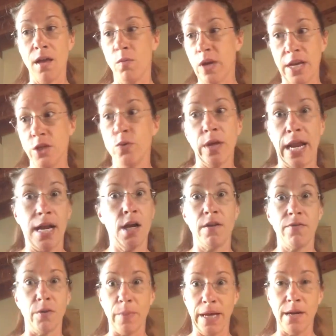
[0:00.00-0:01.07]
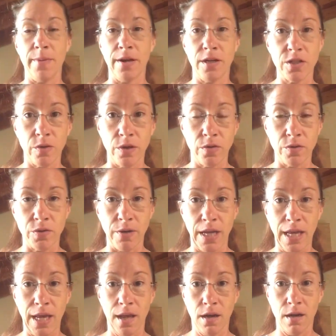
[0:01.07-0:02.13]
And when I do it, I got to feel bad about it so I don't do it
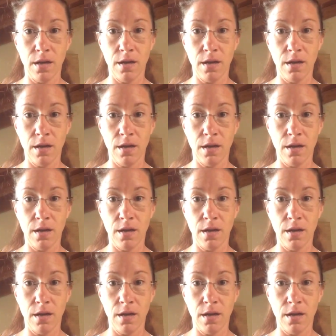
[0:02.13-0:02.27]
again.